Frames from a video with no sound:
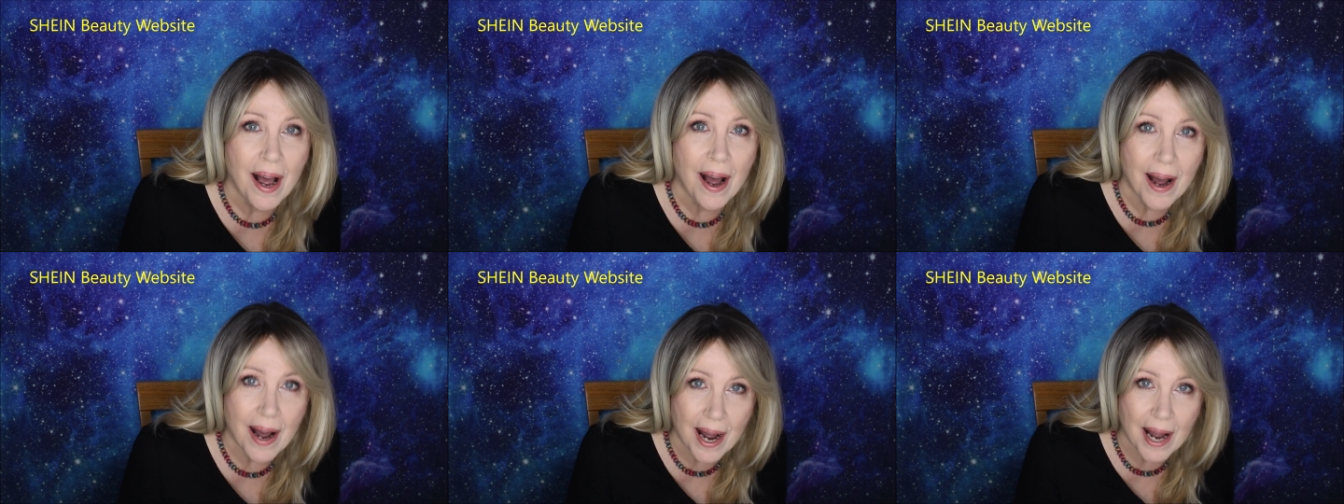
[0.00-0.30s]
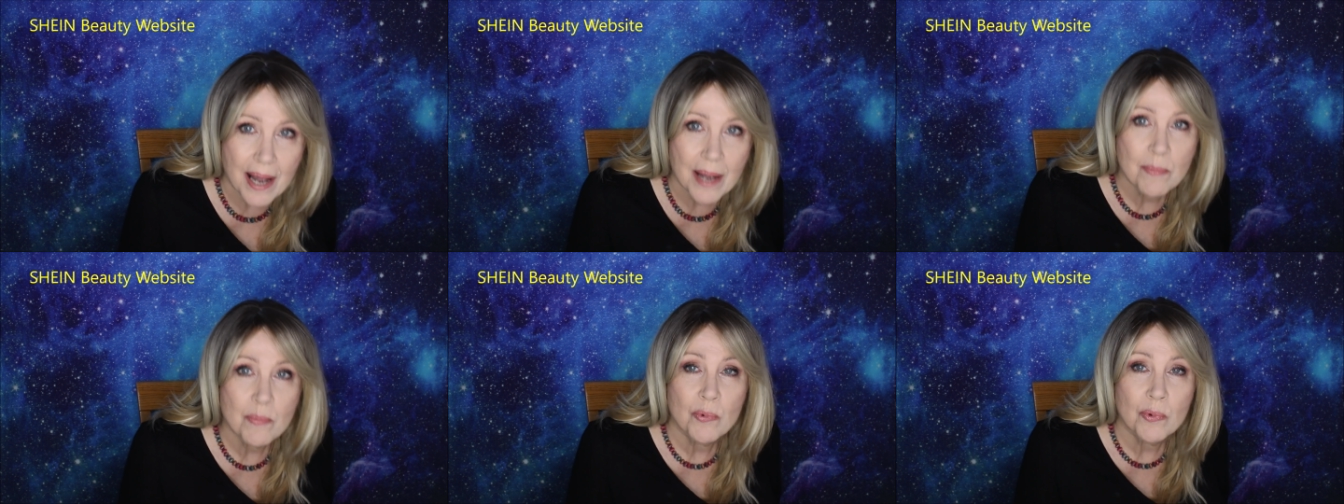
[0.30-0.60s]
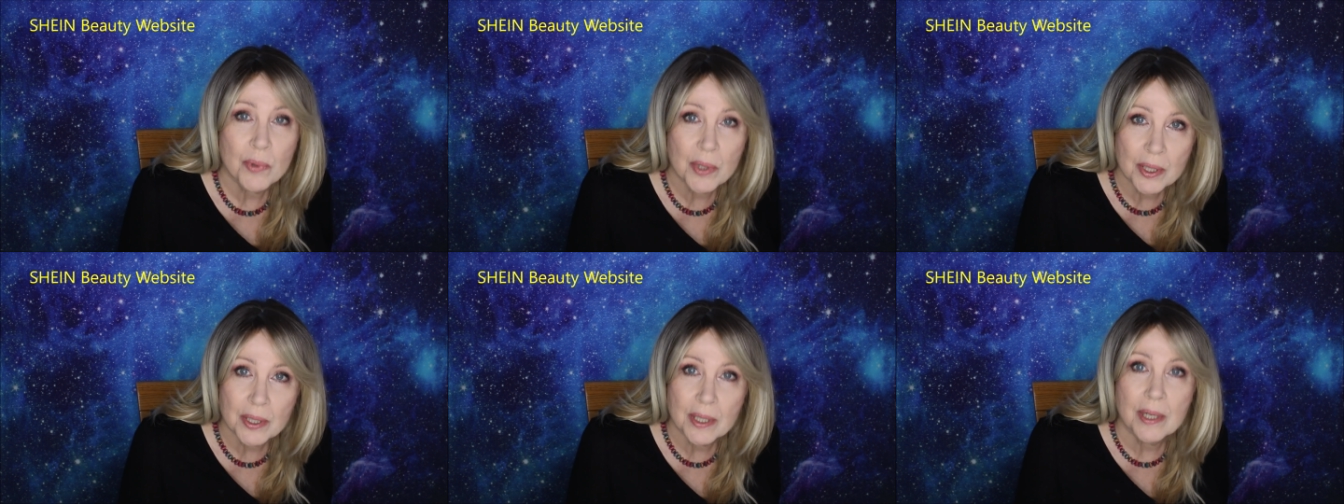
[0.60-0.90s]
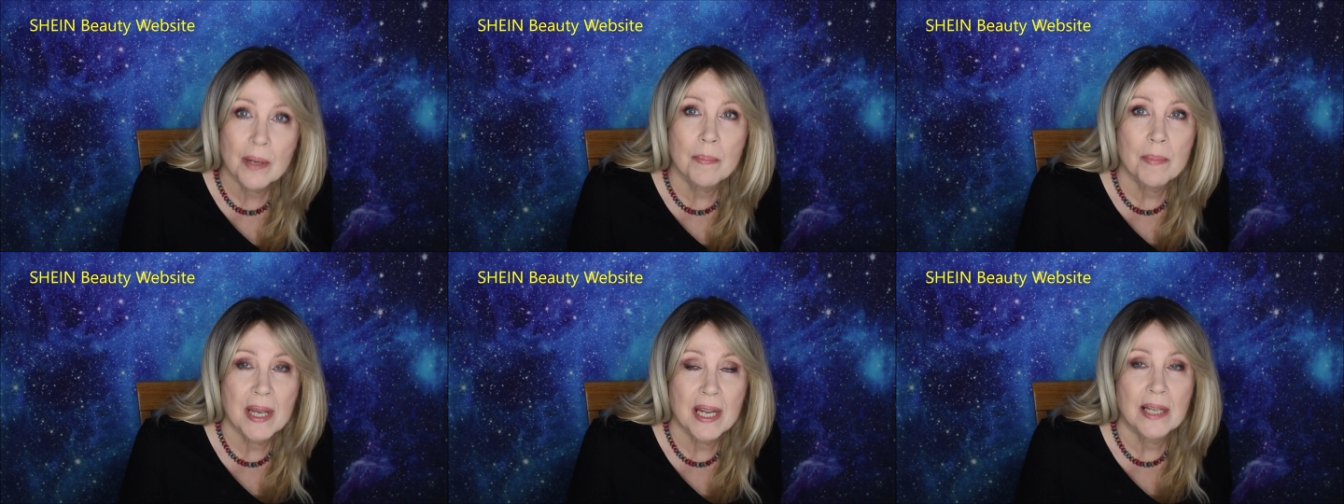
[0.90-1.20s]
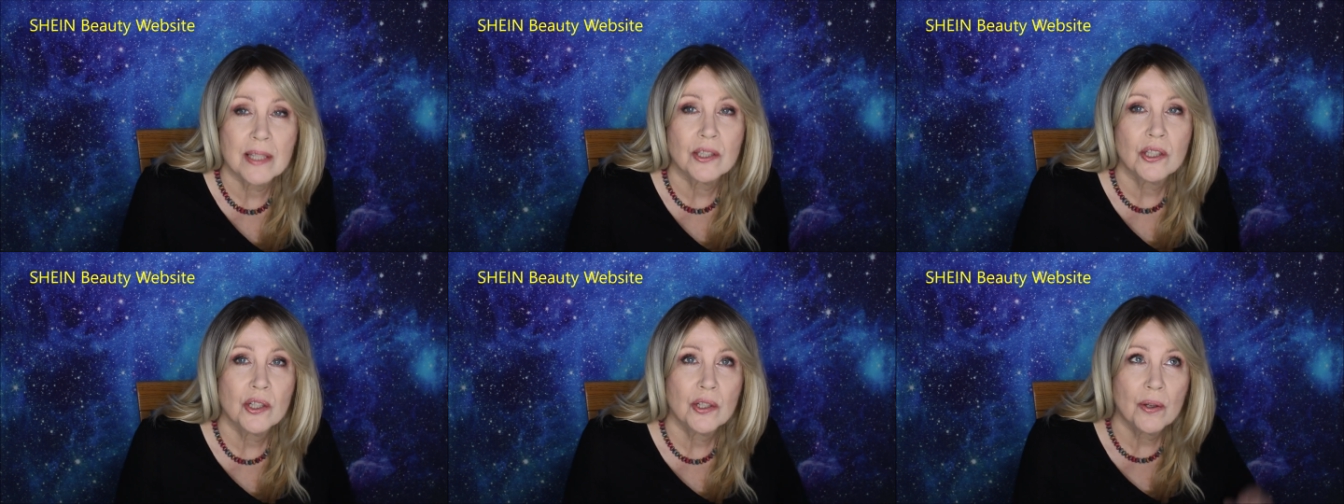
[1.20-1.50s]
I'm really
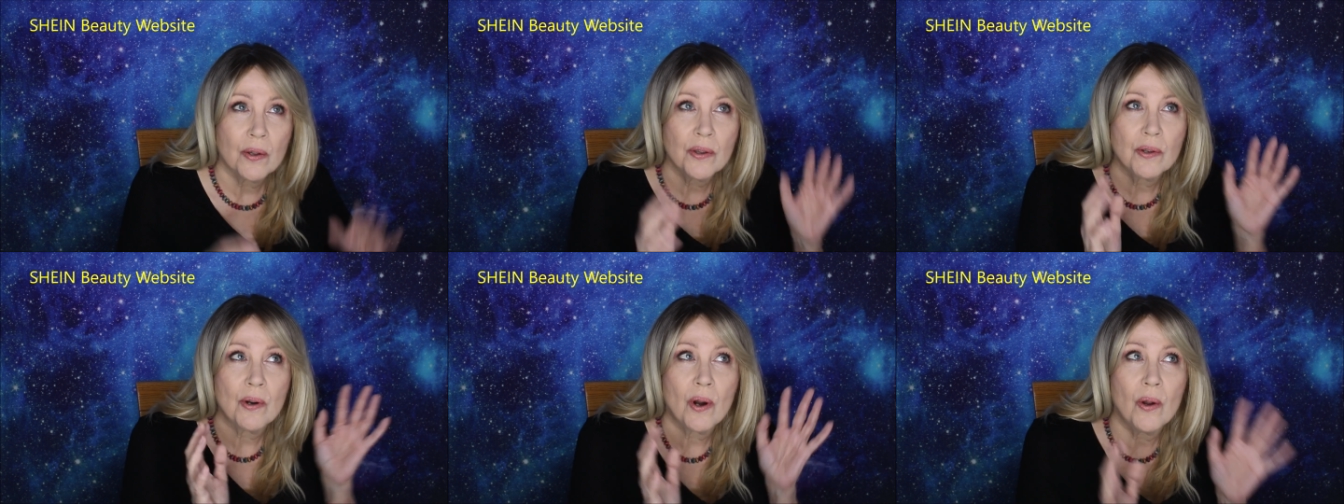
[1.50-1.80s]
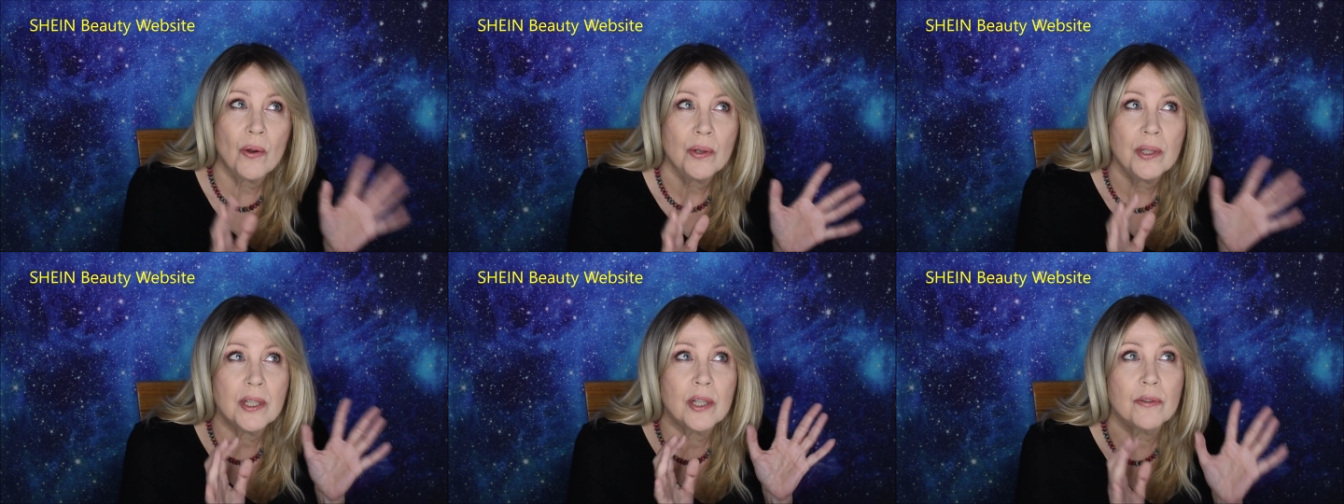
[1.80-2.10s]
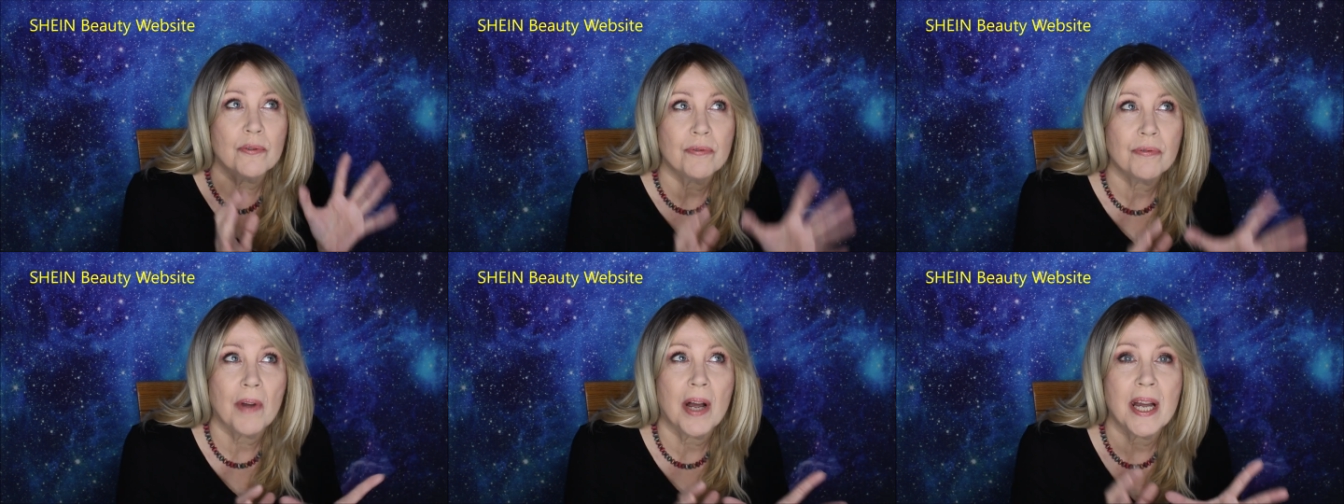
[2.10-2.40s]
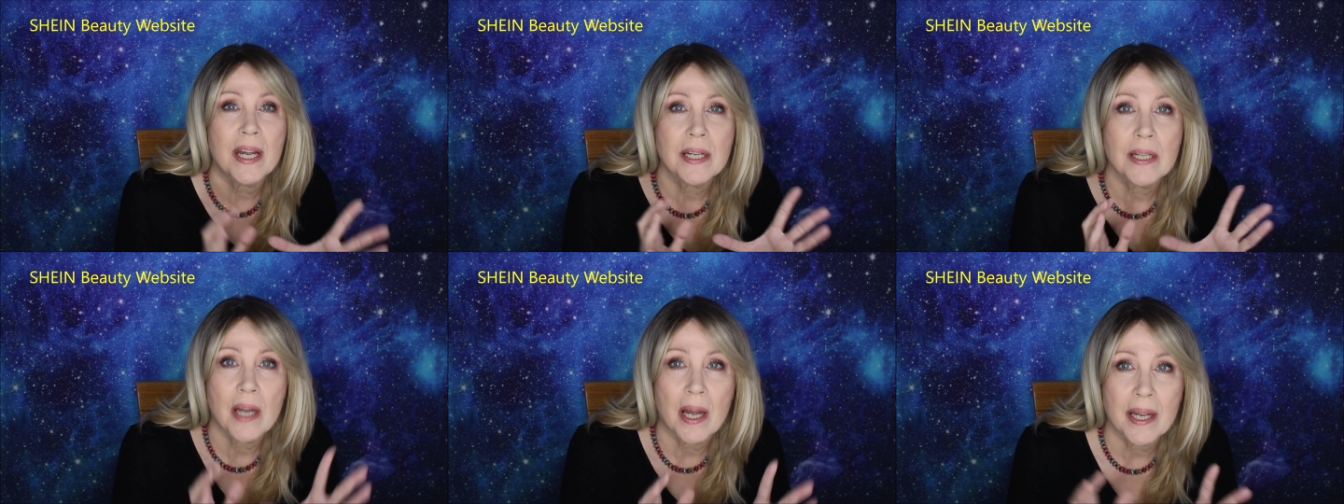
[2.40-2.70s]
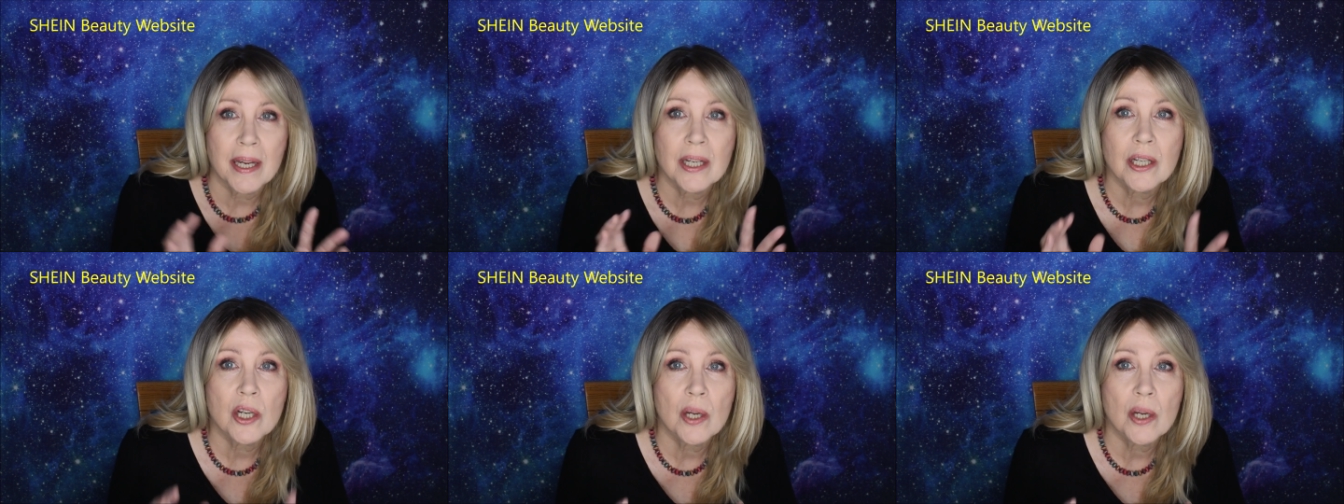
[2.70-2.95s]
amazed. You know, there are only a finite